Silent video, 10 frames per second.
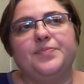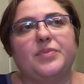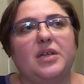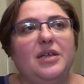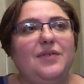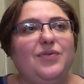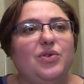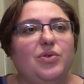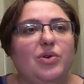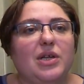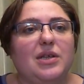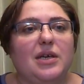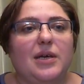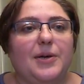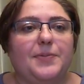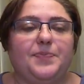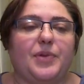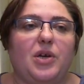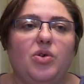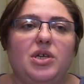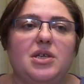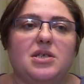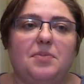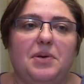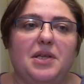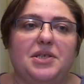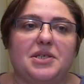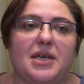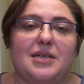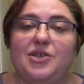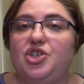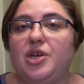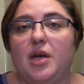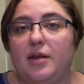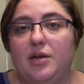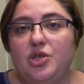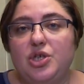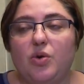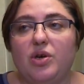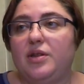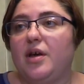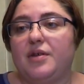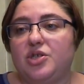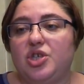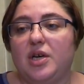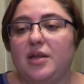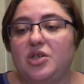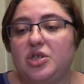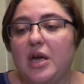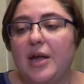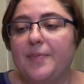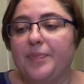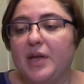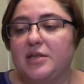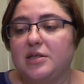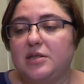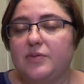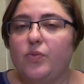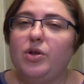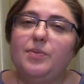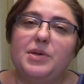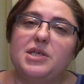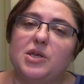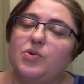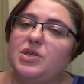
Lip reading: And if you look at the learning disabilities as a challenge or another challenge, it won't be so